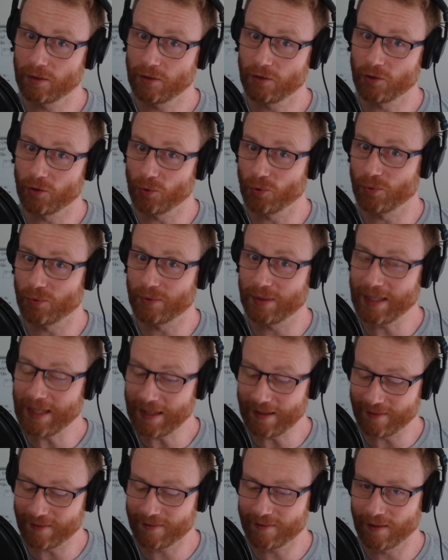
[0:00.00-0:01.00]
your
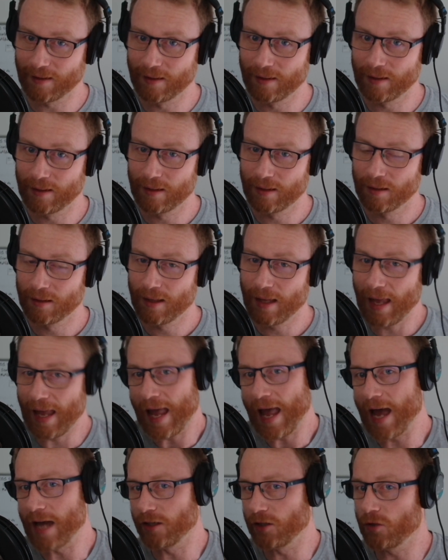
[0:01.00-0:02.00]
needs.
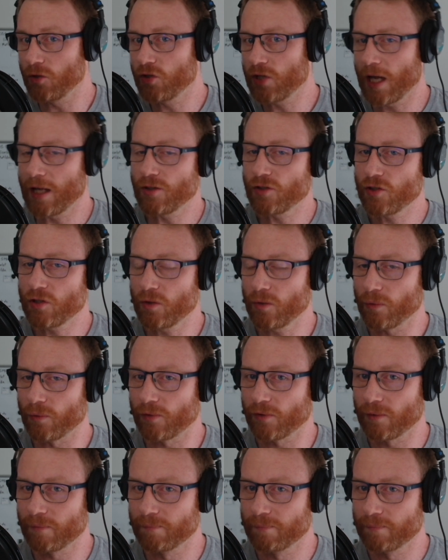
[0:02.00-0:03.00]
How do you change tools?